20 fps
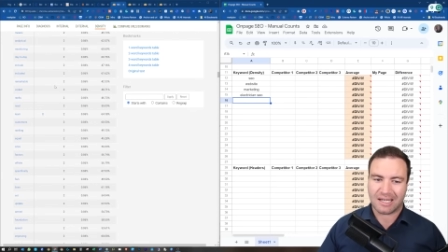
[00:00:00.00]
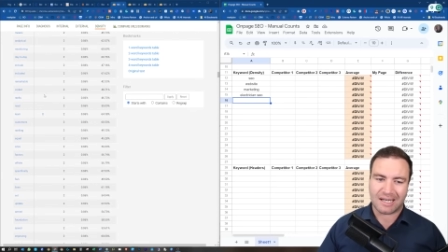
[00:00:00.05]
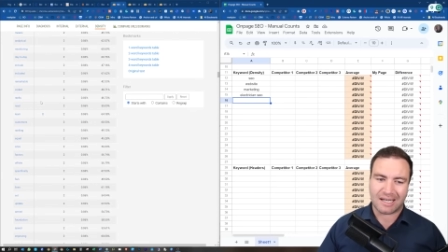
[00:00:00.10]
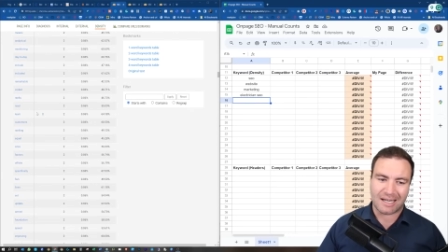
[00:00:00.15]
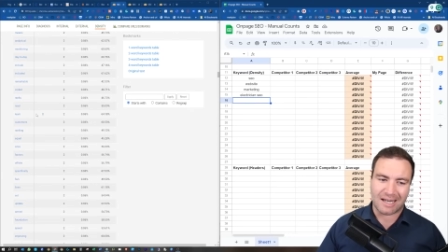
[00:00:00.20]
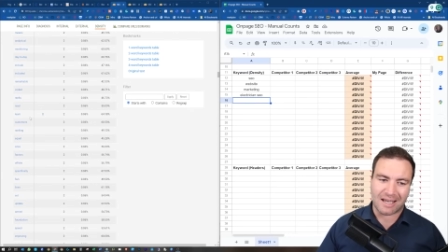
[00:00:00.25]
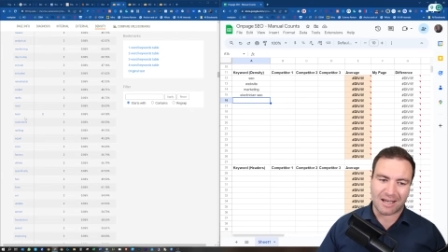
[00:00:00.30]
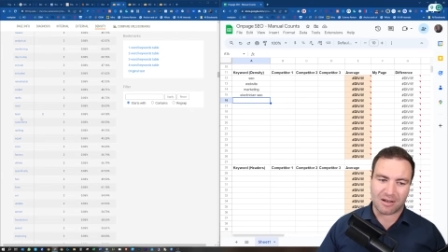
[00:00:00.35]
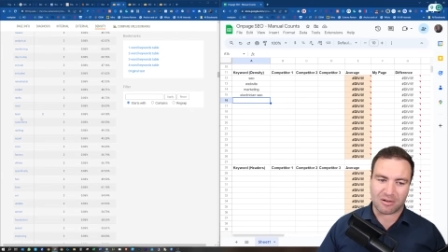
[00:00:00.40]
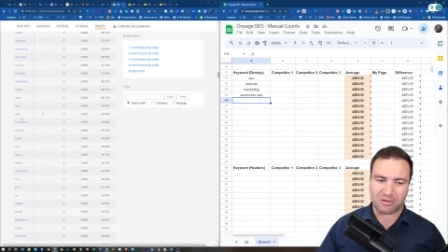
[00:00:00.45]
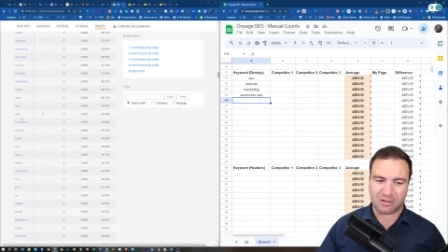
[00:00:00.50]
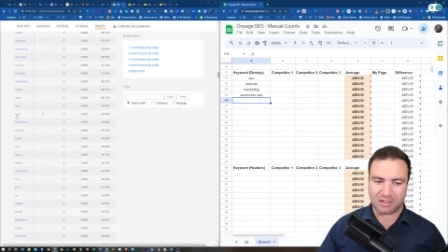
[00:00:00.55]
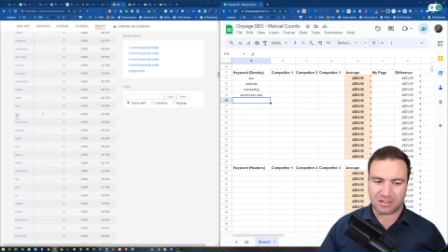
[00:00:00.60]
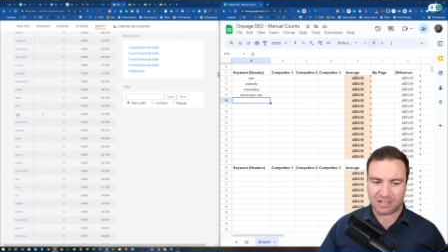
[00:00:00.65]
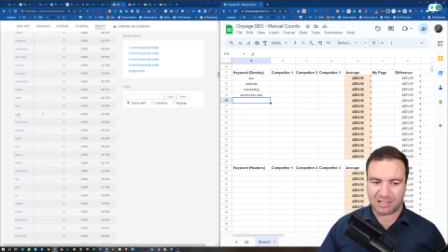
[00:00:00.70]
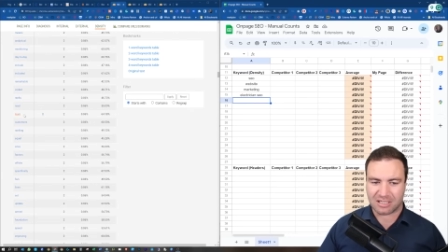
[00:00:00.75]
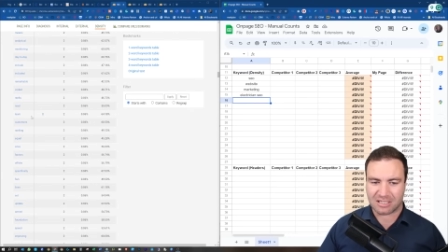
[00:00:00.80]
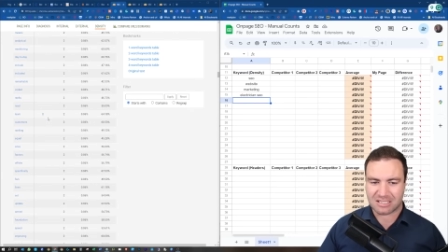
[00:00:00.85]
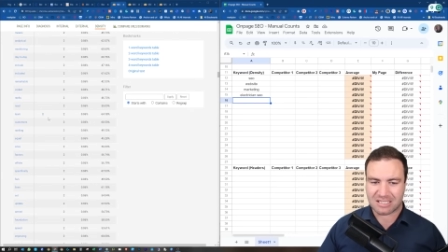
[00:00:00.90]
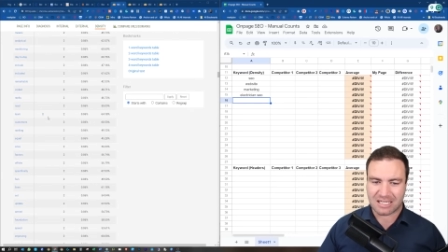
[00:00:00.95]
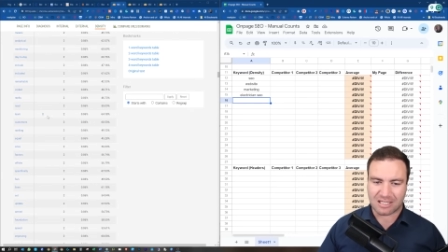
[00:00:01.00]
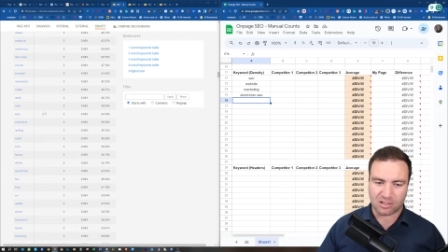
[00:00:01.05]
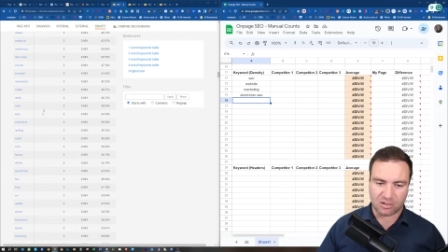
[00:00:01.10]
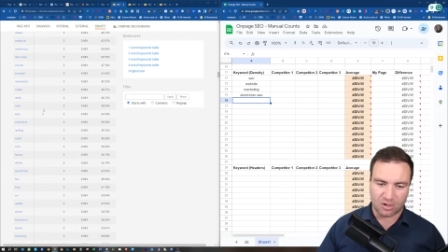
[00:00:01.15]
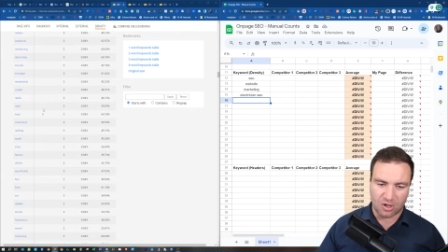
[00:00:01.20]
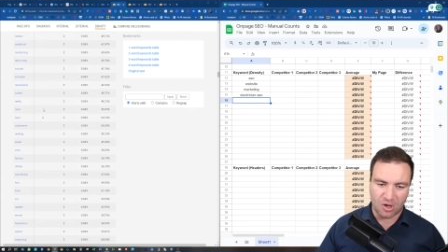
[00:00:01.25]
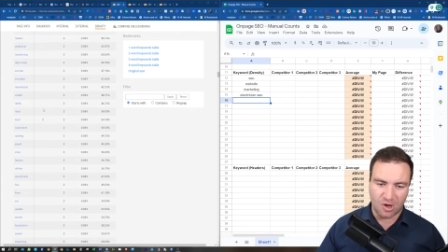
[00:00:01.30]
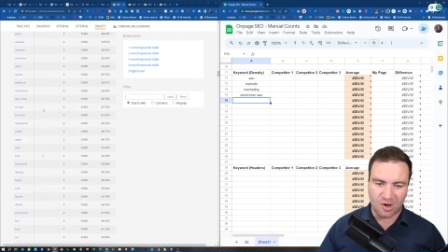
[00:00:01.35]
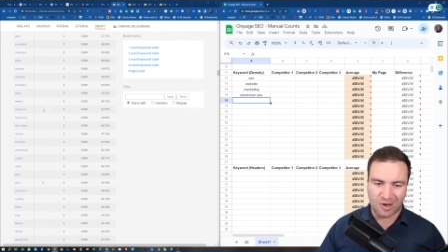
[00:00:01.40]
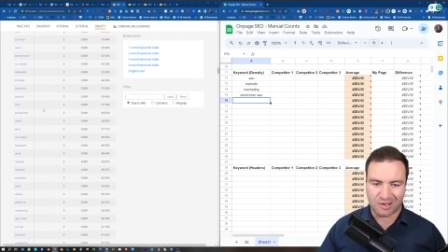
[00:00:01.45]
Now, you can see
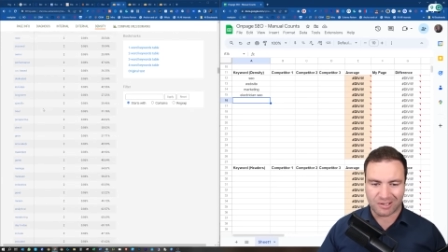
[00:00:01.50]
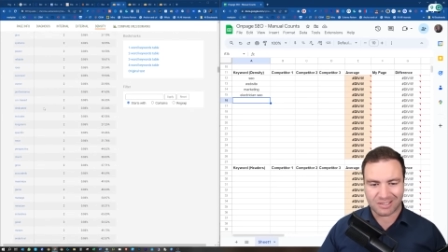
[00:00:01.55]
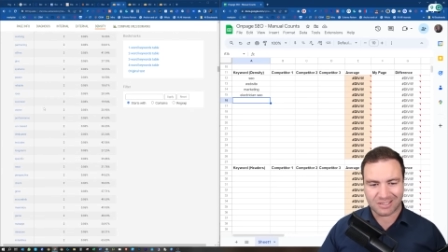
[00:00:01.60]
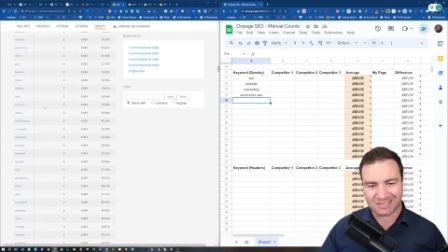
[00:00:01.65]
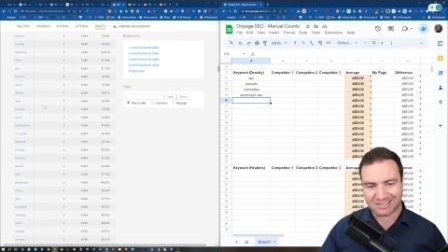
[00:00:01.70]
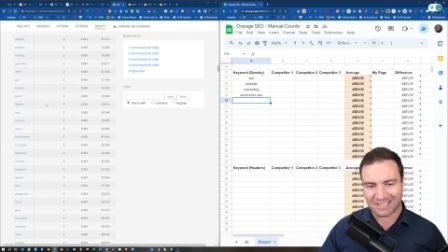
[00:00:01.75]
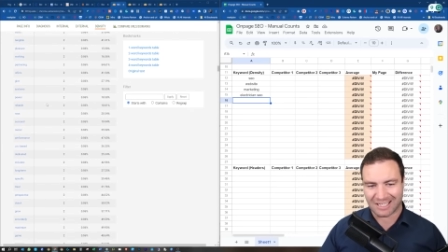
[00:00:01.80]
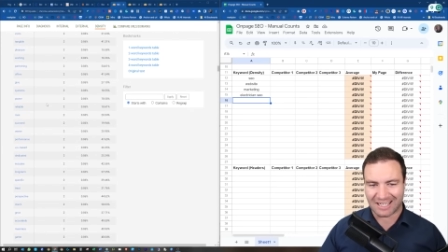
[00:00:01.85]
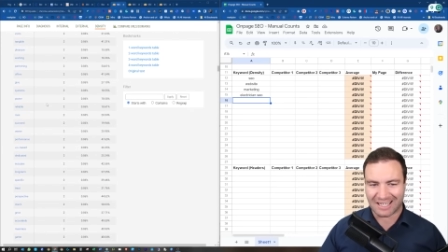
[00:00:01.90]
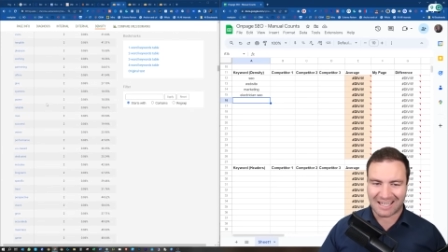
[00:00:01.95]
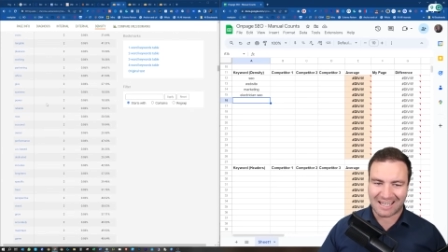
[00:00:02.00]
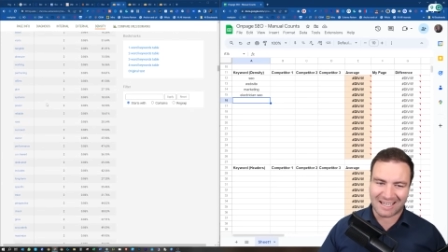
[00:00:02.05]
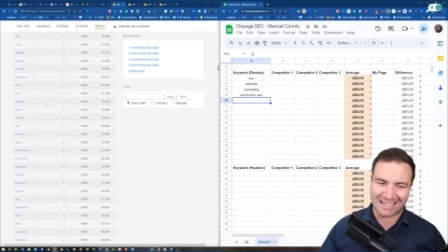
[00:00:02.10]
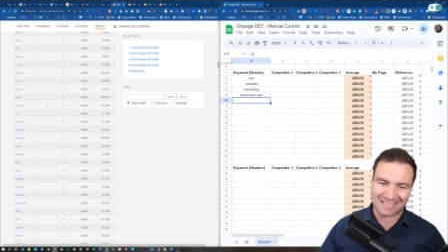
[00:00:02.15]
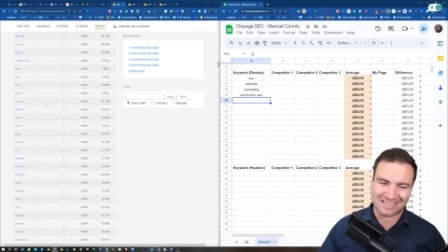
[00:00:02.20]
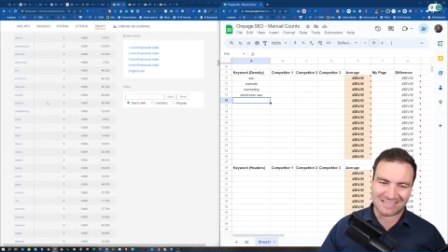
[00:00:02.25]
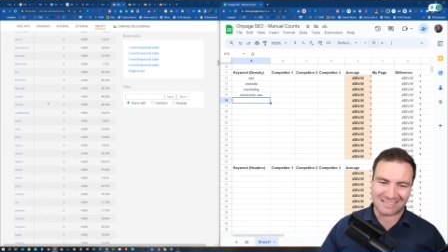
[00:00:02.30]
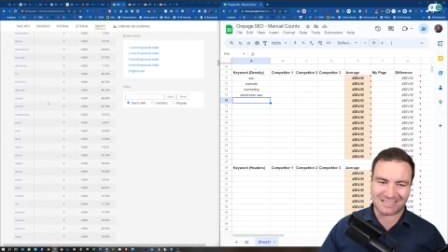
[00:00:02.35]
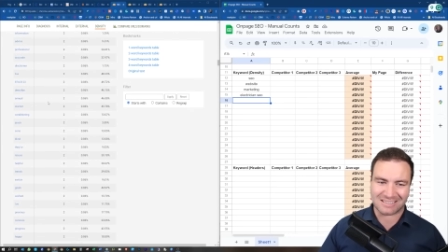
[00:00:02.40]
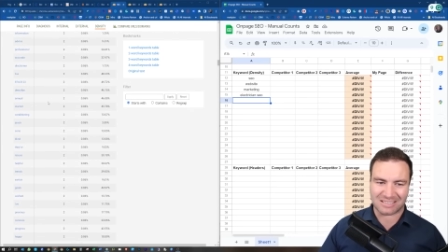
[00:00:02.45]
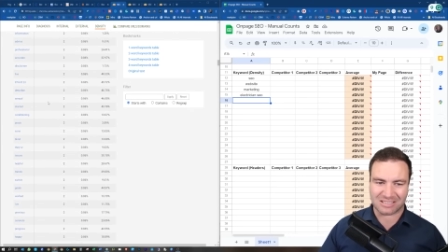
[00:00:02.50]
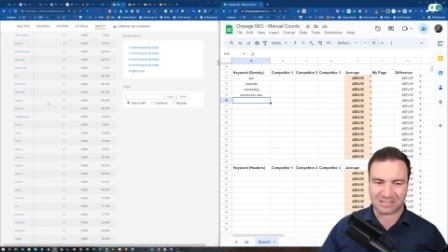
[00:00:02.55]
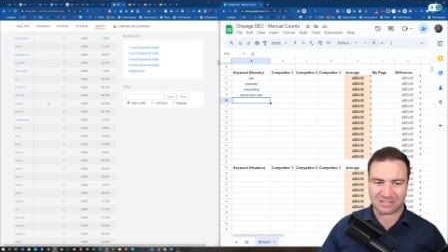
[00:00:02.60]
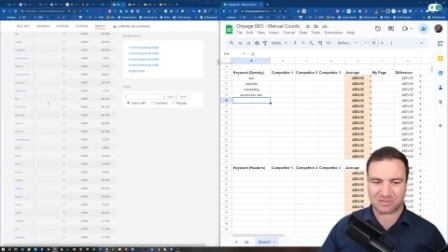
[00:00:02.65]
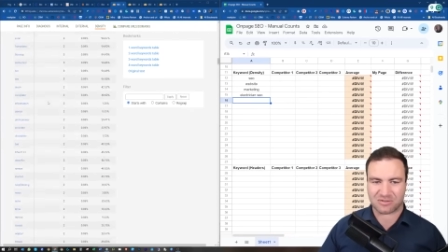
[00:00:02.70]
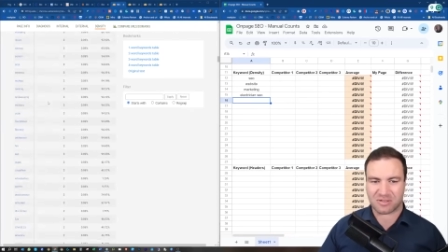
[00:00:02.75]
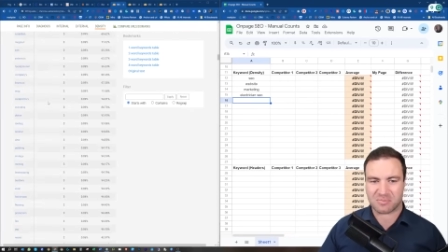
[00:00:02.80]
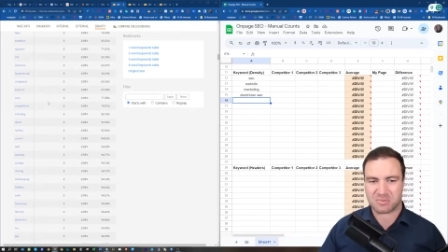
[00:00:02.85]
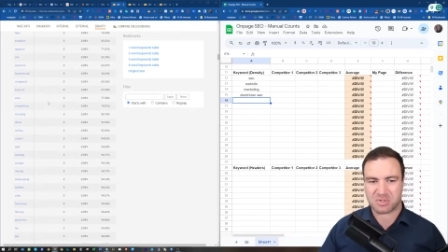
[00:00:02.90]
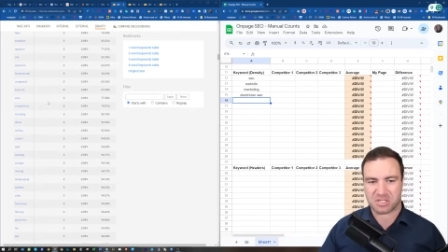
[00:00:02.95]
learn, it's like, eh, it's in the
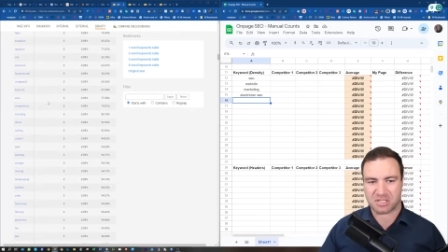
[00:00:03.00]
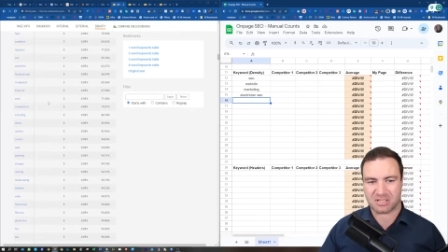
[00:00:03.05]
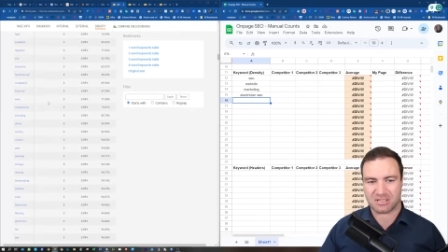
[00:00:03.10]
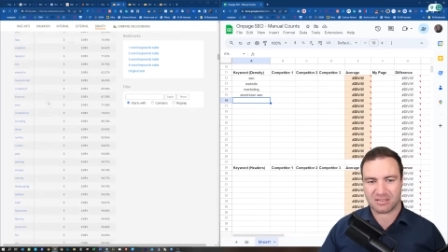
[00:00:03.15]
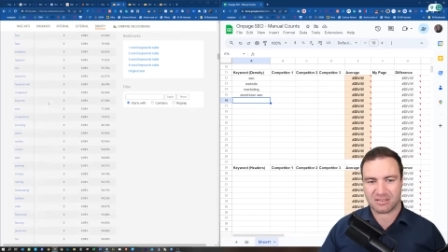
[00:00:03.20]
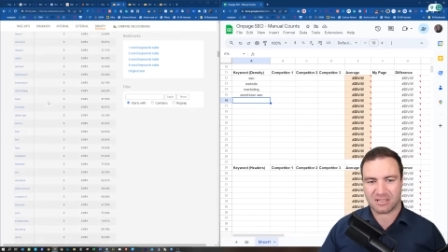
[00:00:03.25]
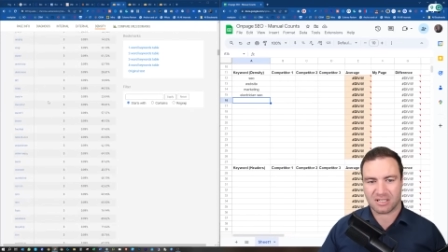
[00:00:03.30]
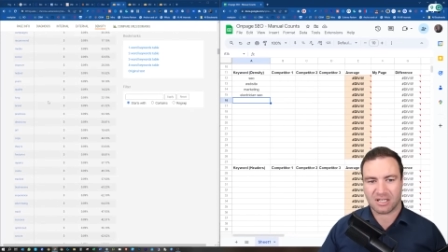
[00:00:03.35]
description.